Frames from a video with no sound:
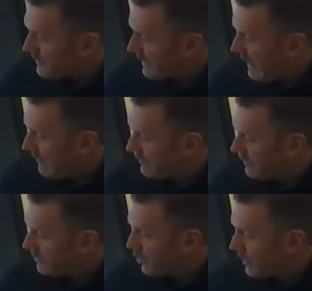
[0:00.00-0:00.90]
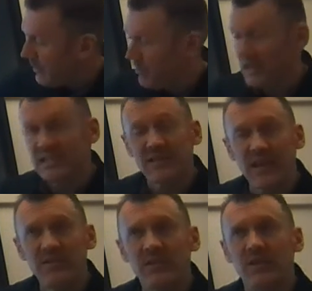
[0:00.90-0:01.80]
going to have a little more hip
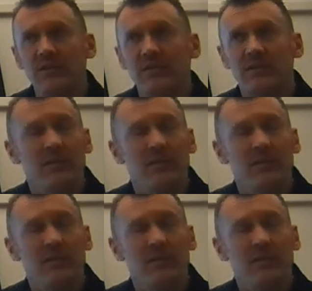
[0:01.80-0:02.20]
extension